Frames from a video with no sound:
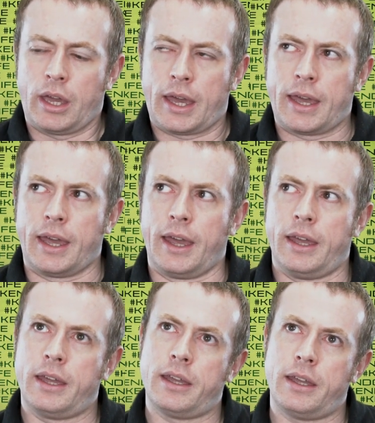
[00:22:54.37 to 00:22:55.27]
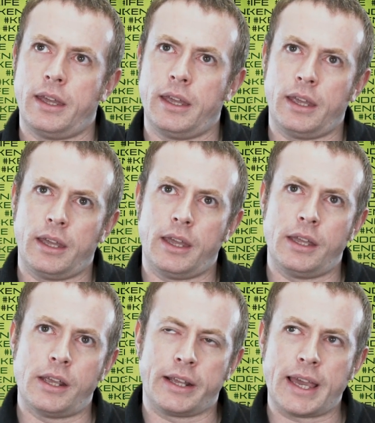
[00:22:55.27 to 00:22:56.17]
uh,
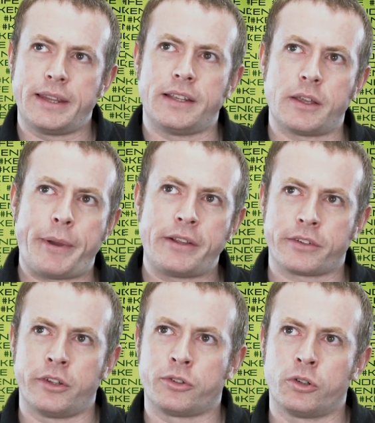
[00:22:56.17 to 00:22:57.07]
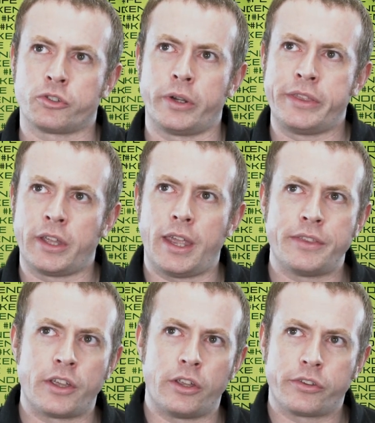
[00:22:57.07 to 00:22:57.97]
again, it depends on the dojo. In the
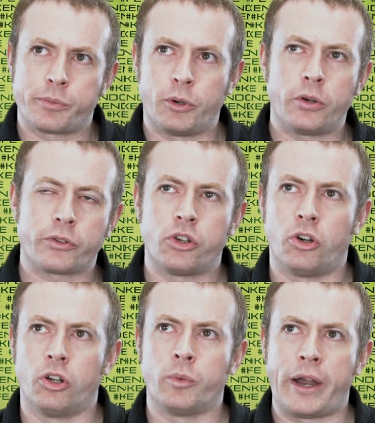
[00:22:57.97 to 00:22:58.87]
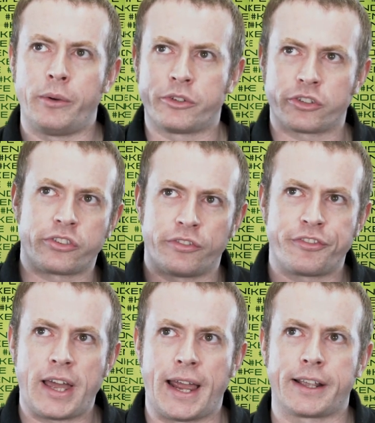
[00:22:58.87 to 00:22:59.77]
in the sports hall where it was just the
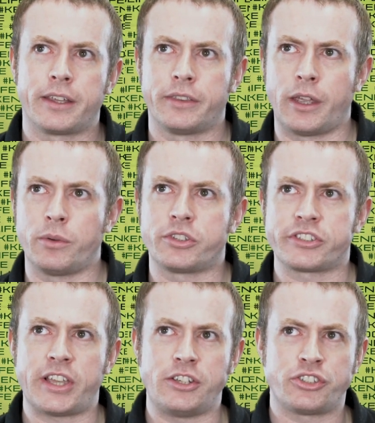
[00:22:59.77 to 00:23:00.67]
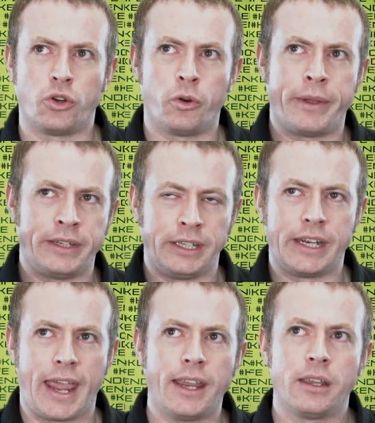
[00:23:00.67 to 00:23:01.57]
flag, they would just say Shomen
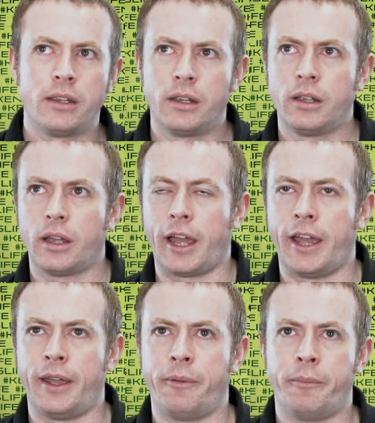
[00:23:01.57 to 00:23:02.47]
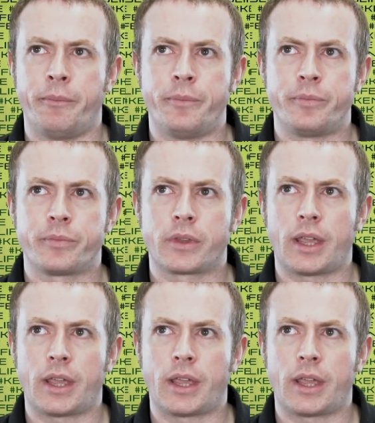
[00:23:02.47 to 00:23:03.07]
Nide. Um,